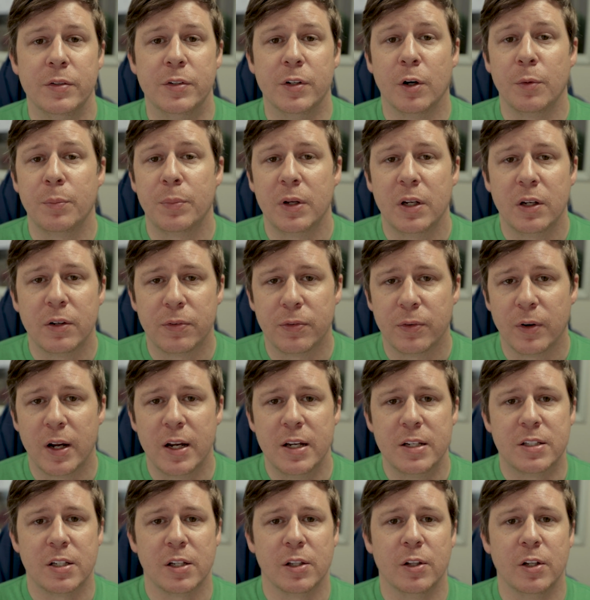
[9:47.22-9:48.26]
Don't be
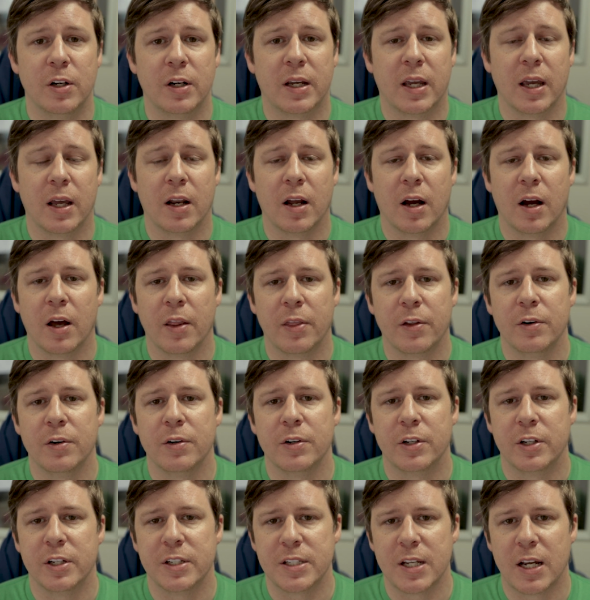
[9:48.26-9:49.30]
afraid to look at other
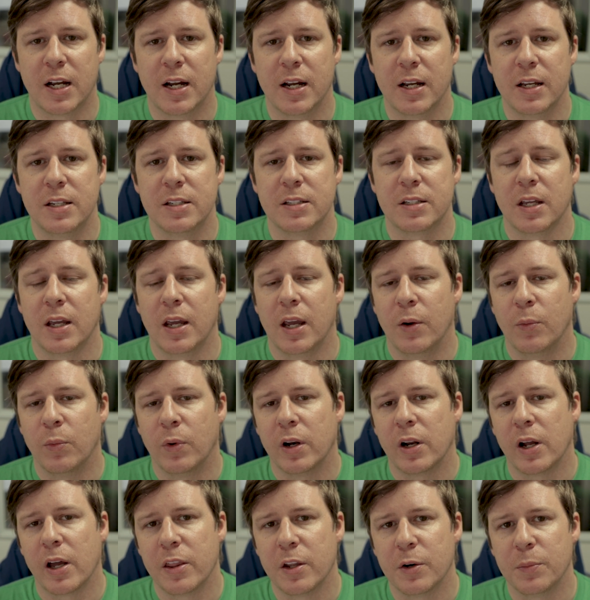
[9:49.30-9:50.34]
designs and
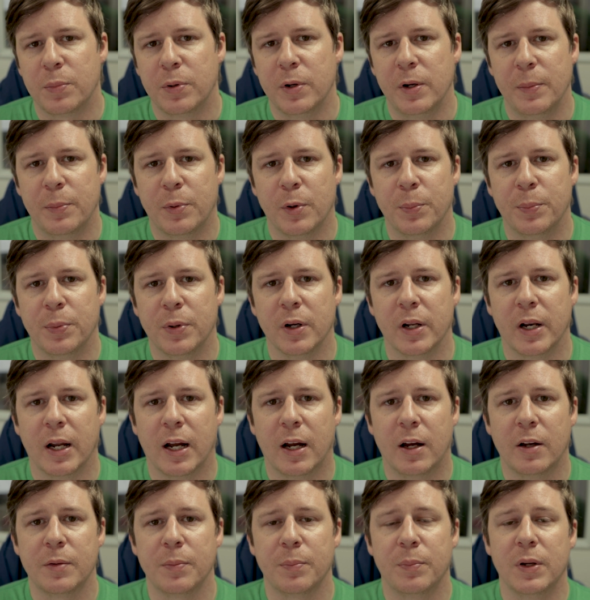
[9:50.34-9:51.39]
what other people put
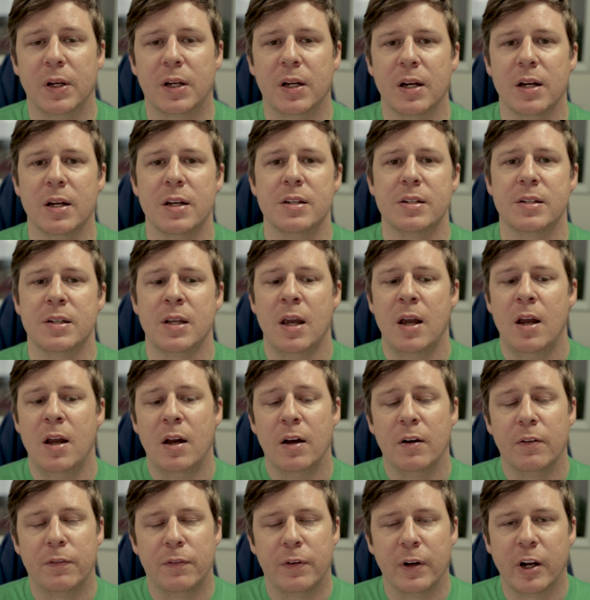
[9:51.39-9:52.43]
out, because
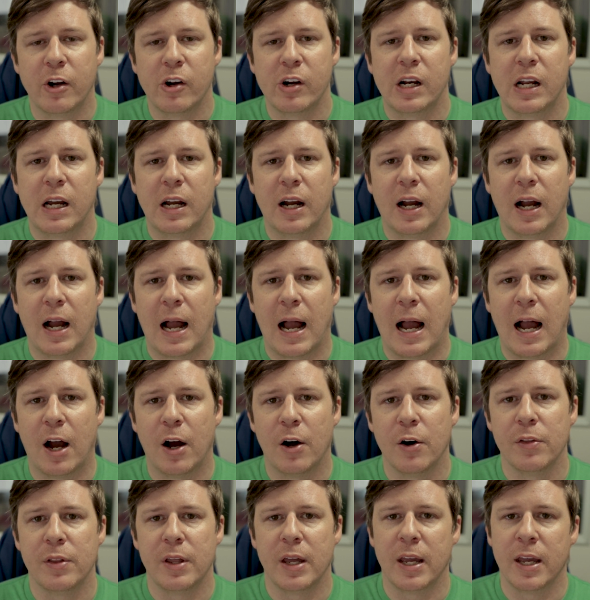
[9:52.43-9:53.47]
figuring out
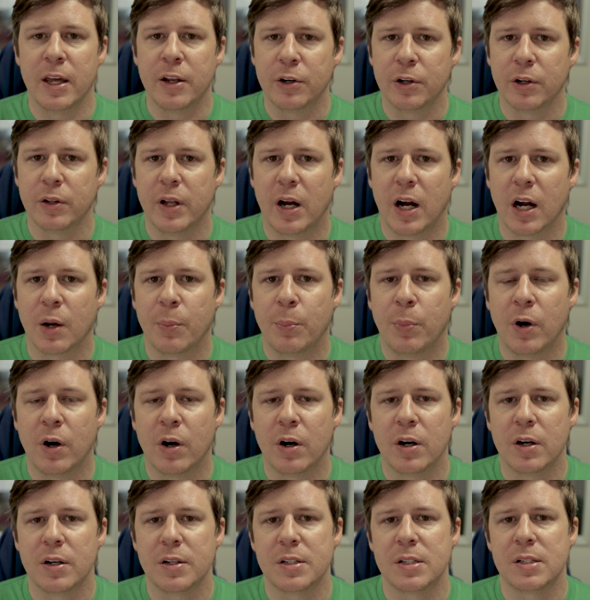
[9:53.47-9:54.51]
how they interlock
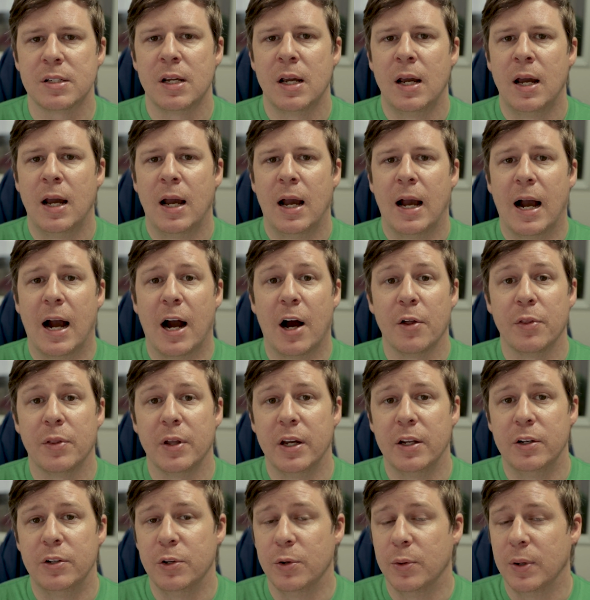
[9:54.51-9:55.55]
parts, how
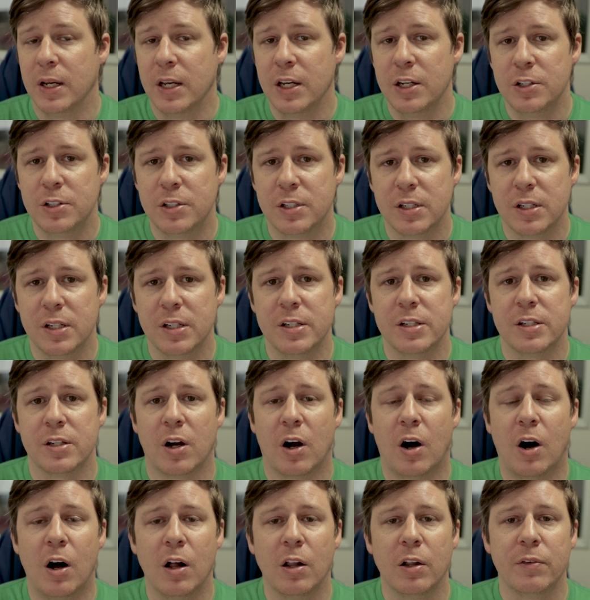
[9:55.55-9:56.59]
they do hinges,
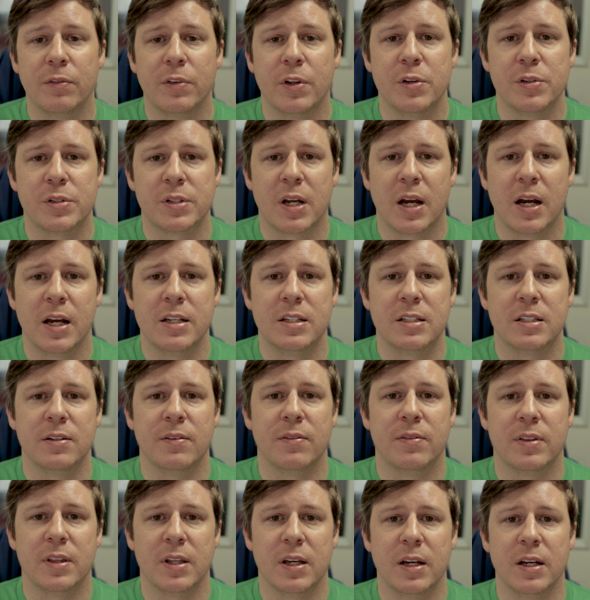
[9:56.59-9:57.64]
all of those kinds
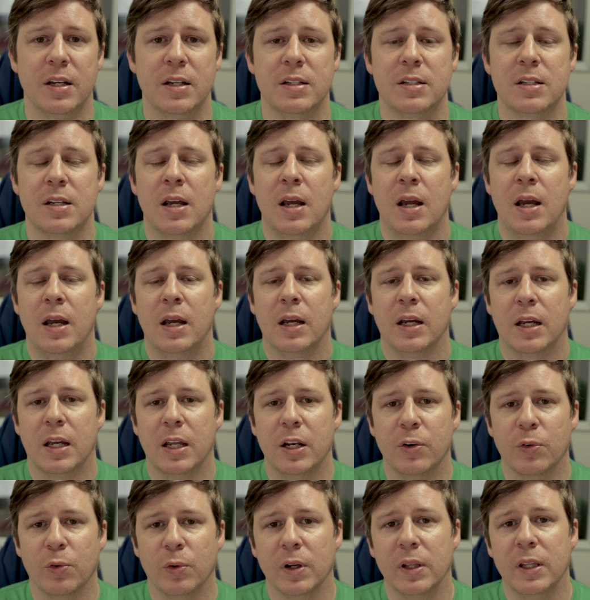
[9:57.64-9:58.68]
of things
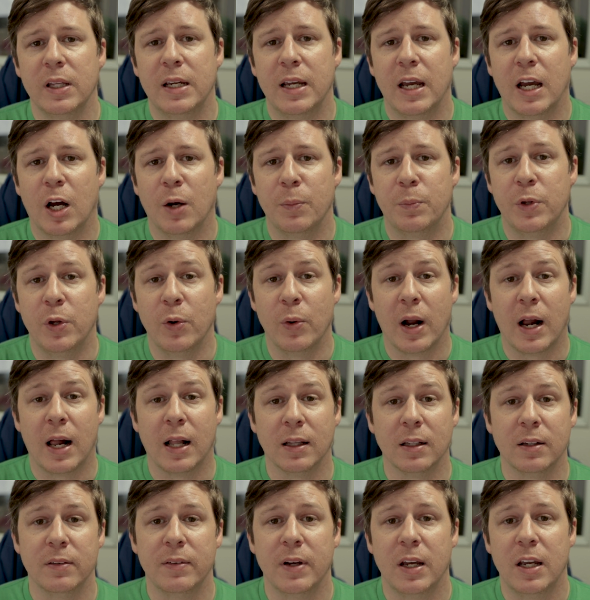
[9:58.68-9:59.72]
can really help you
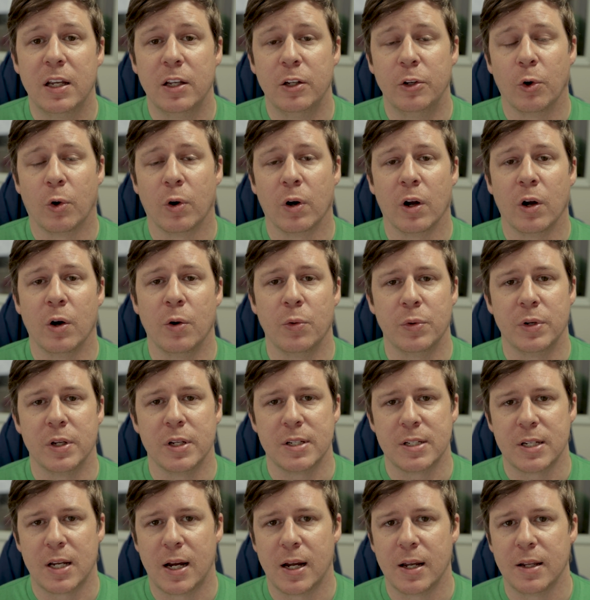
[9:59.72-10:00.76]
elevate your own
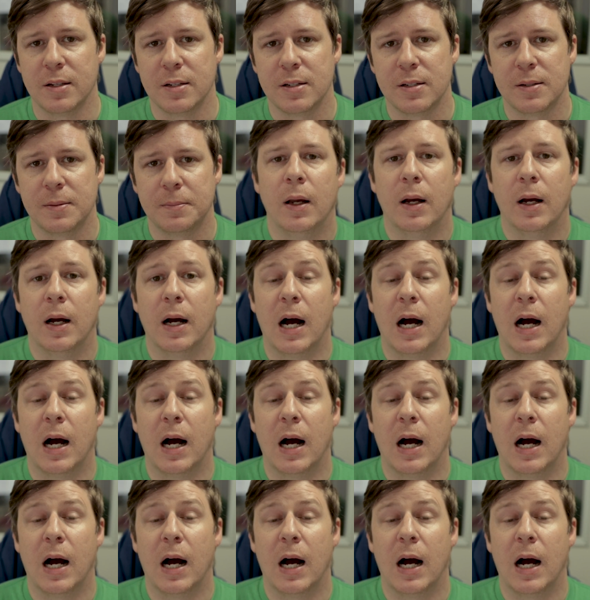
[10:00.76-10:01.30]
designs.